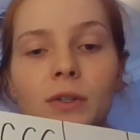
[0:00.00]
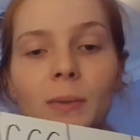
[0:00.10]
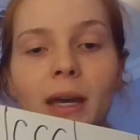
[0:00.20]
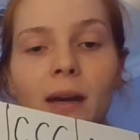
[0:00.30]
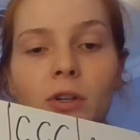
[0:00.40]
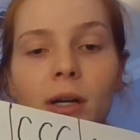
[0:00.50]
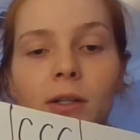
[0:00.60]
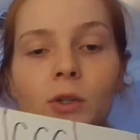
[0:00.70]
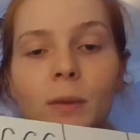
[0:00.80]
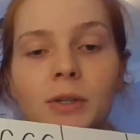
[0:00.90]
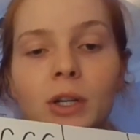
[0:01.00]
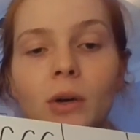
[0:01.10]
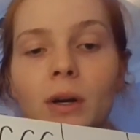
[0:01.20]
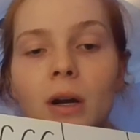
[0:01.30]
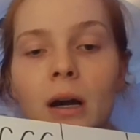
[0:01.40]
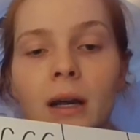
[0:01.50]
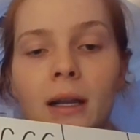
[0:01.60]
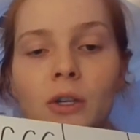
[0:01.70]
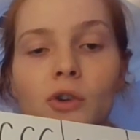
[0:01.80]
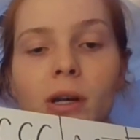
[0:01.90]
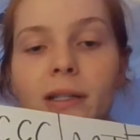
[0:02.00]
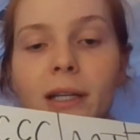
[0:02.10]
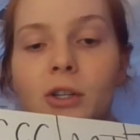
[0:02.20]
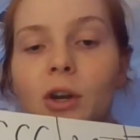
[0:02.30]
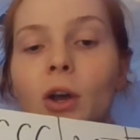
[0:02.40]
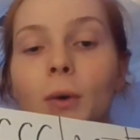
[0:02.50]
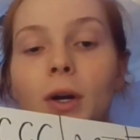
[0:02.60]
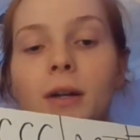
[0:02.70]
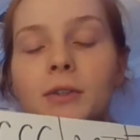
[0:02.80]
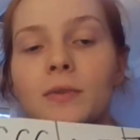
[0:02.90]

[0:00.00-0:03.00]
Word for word: So we have transcription going on and translation going on.